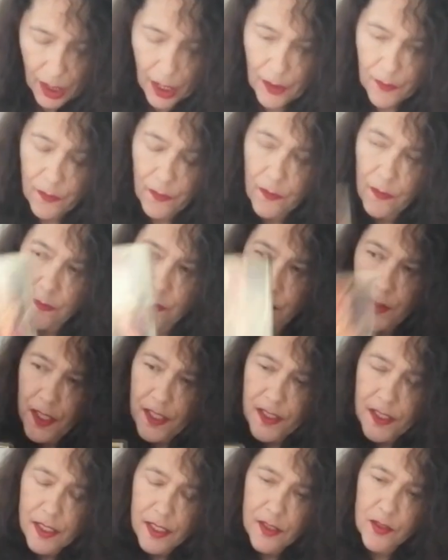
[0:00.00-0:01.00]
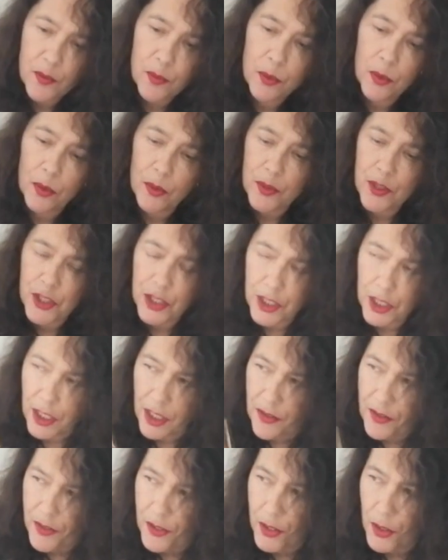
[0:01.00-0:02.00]
And this is what
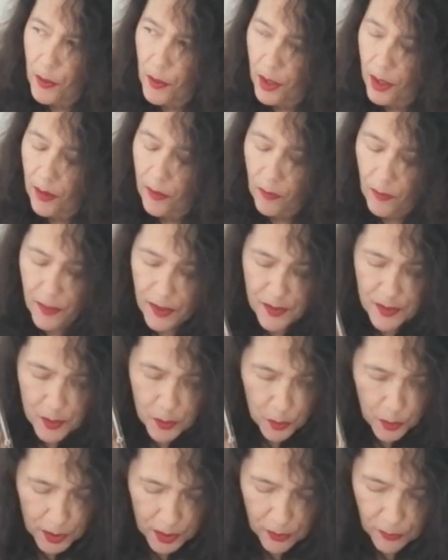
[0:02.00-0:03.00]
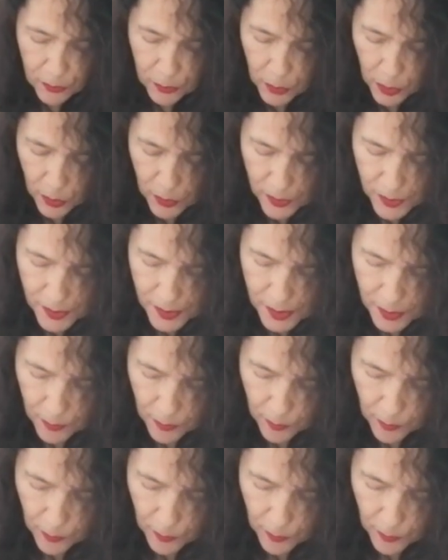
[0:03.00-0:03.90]
she is doing, this Queen of Wands.